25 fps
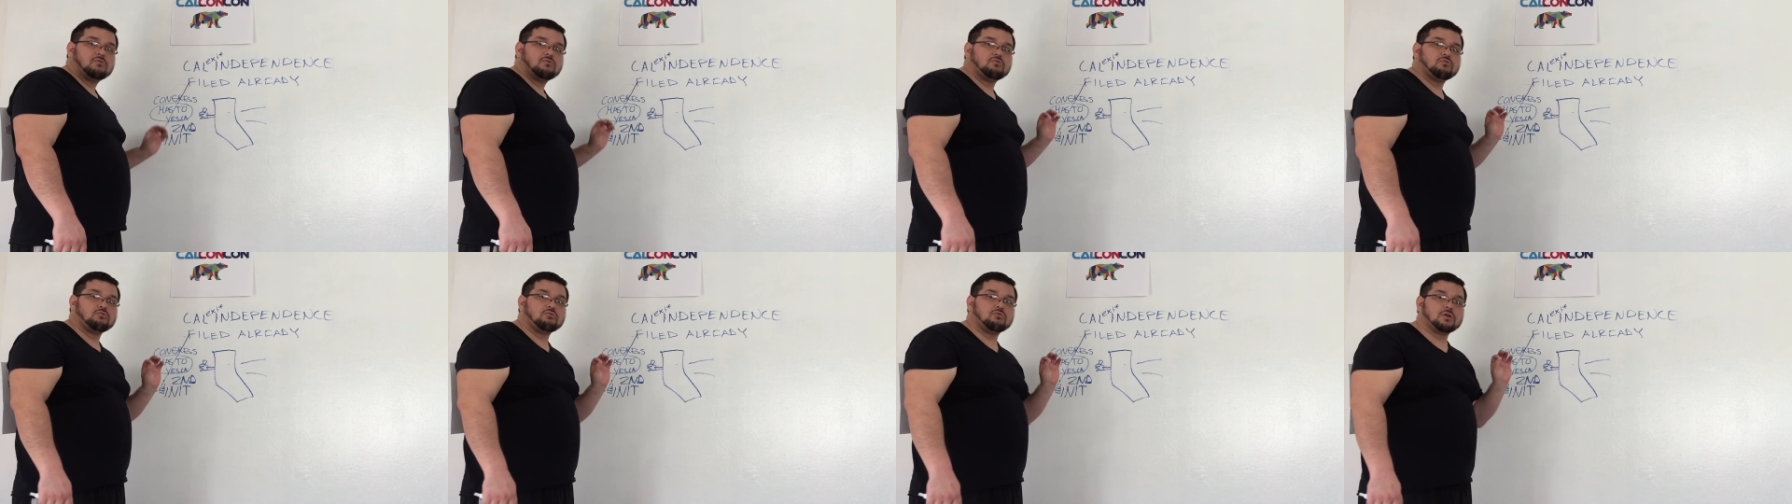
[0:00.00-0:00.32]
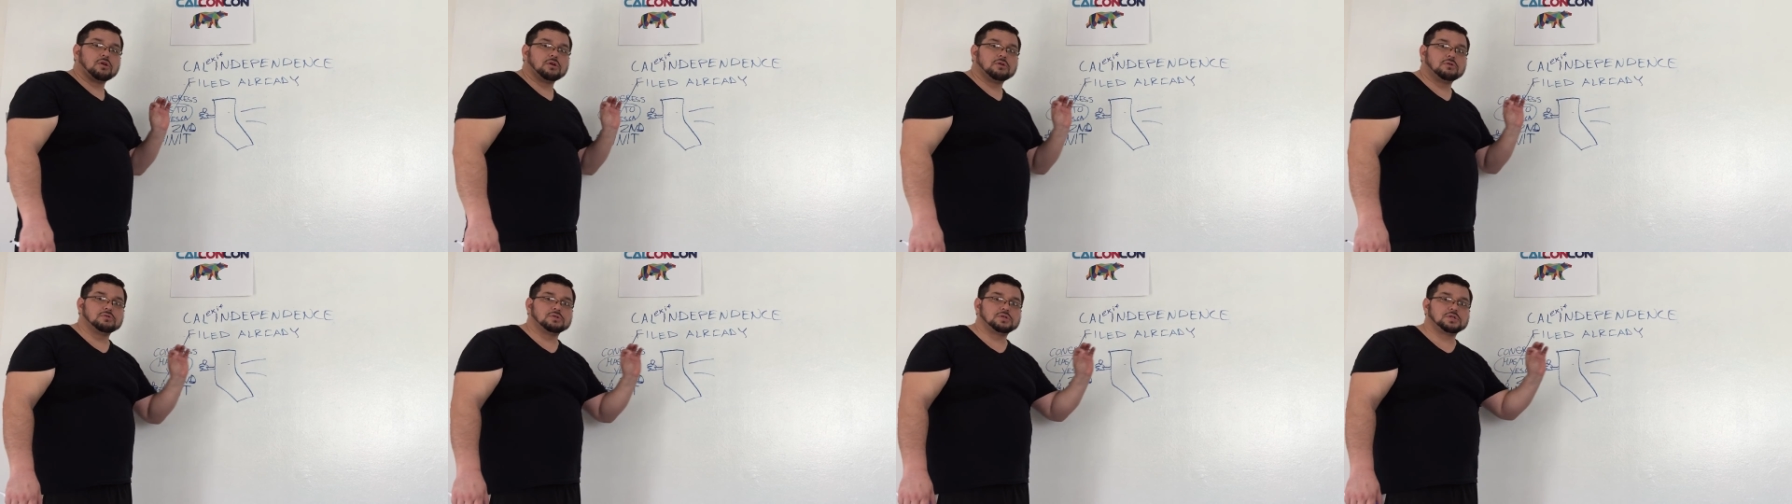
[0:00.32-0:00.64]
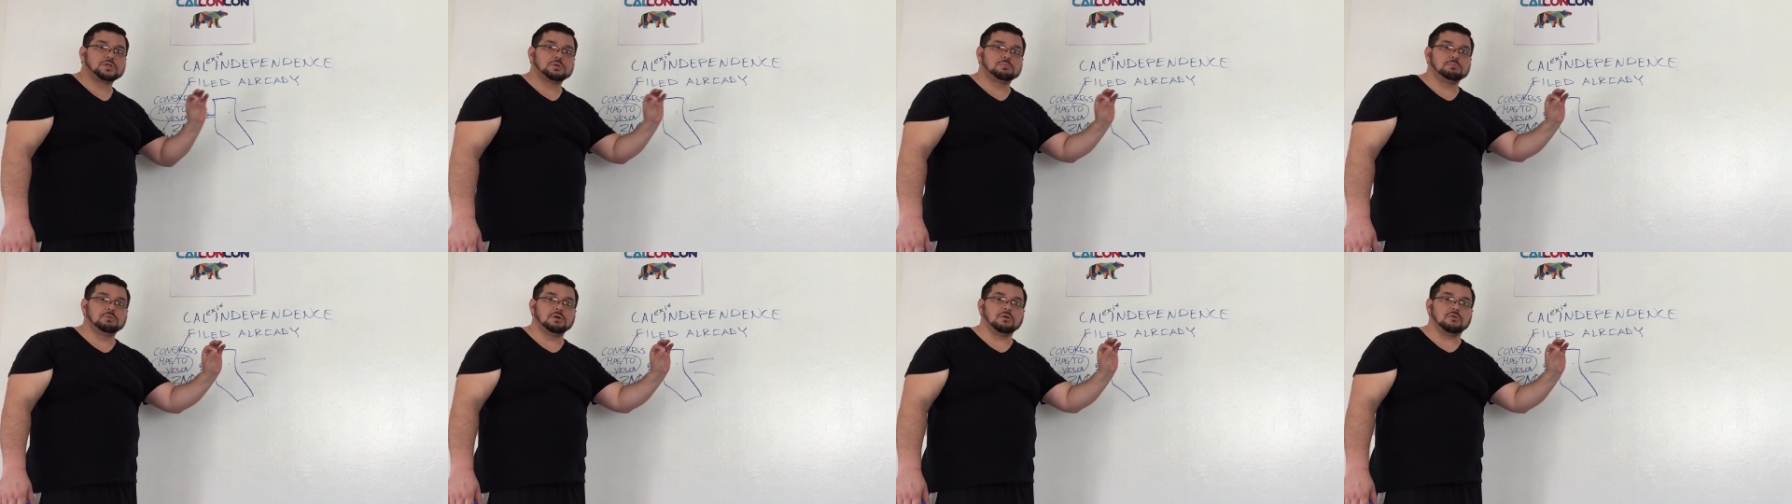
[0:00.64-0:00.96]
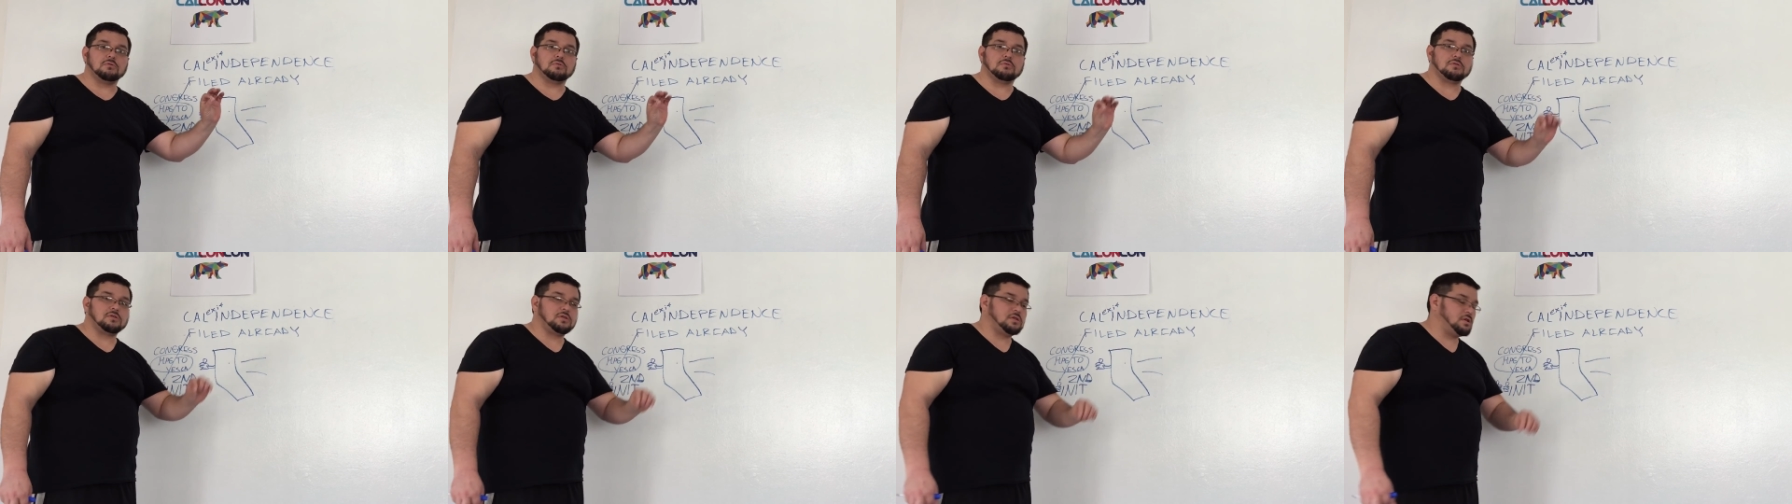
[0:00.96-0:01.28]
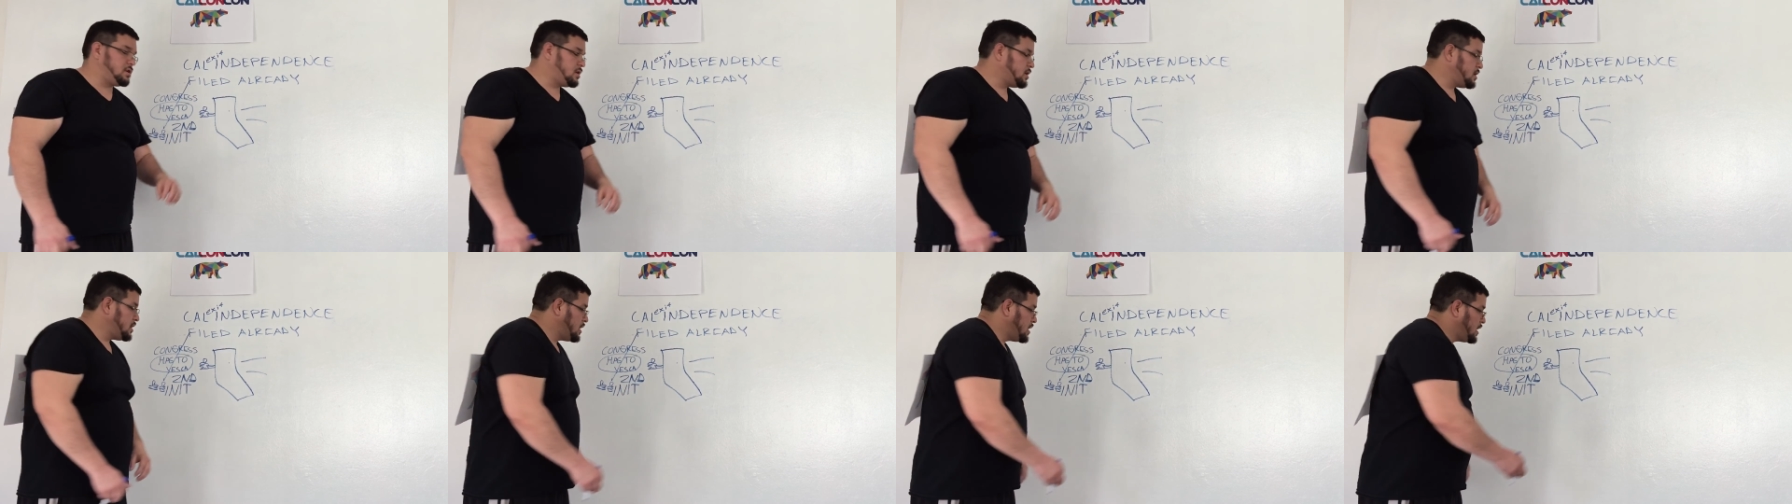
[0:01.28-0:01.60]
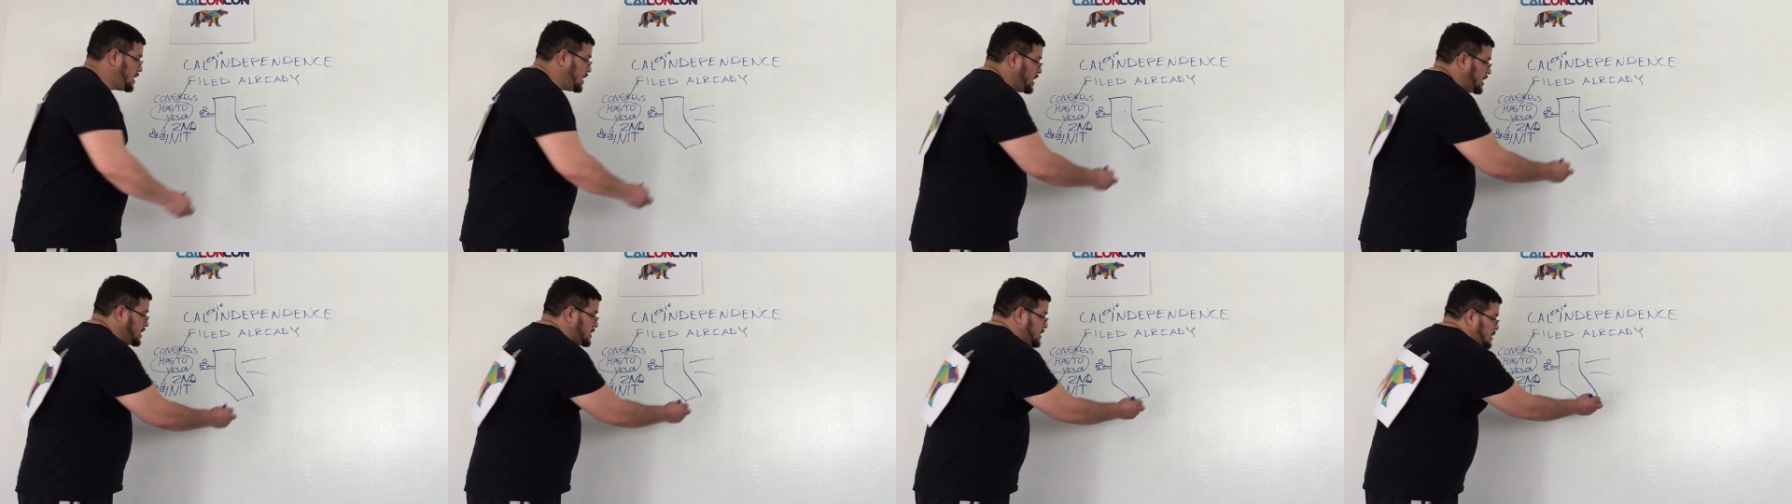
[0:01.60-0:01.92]
Real smooth.
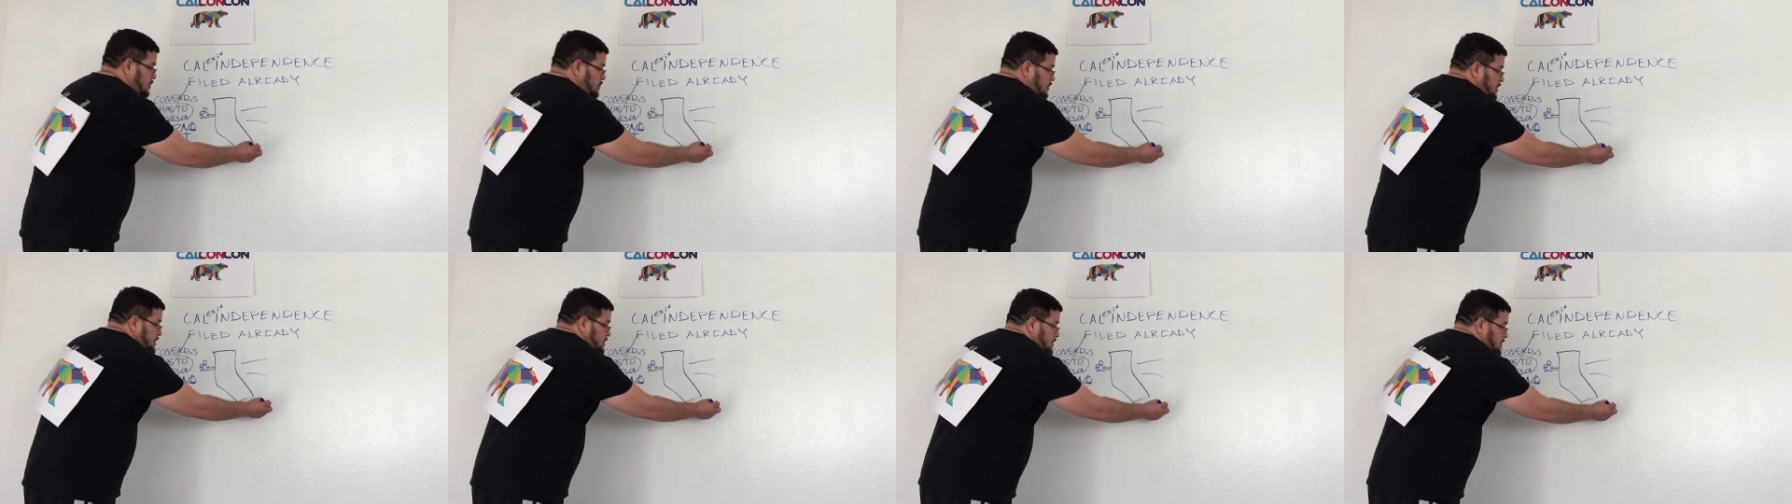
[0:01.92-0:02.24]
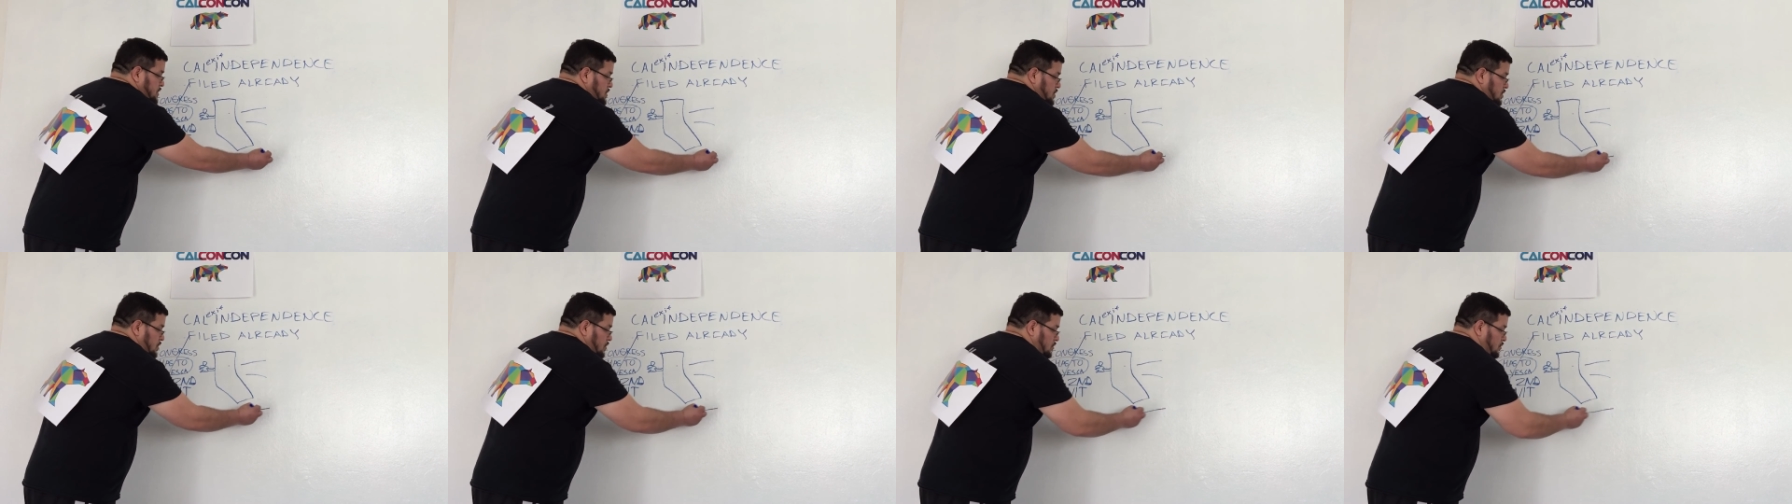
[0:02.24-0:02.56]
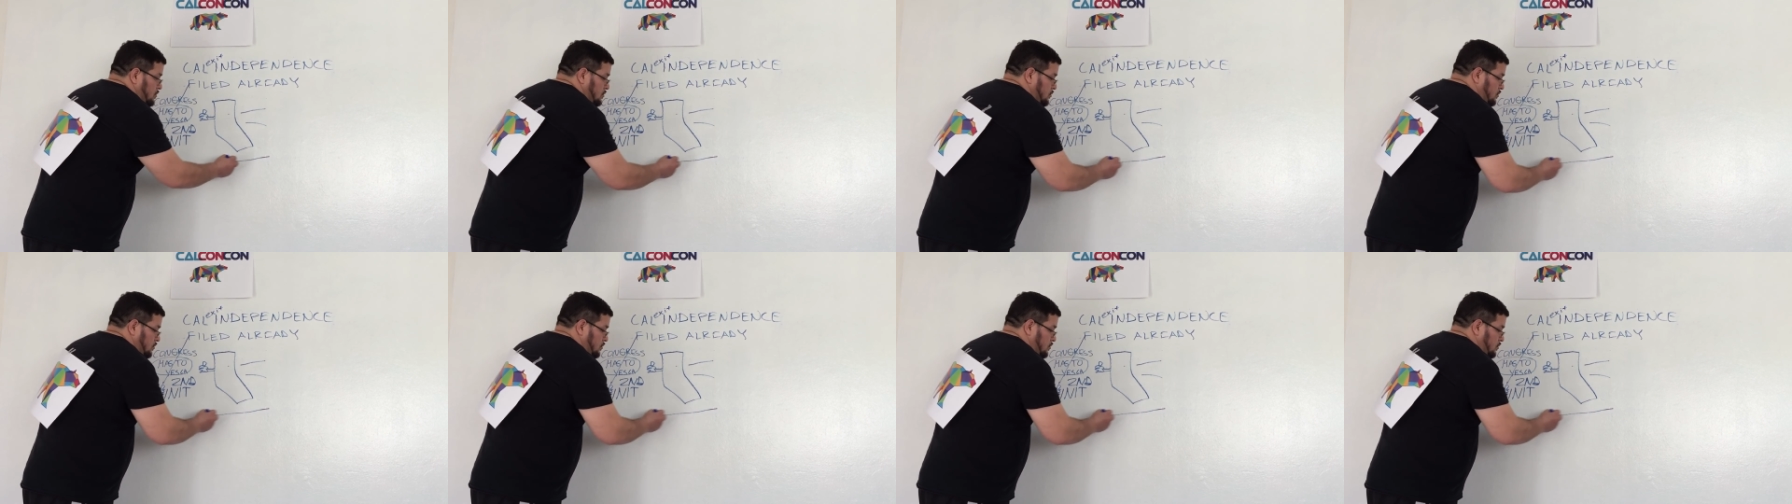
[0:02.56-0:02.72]
And then we just go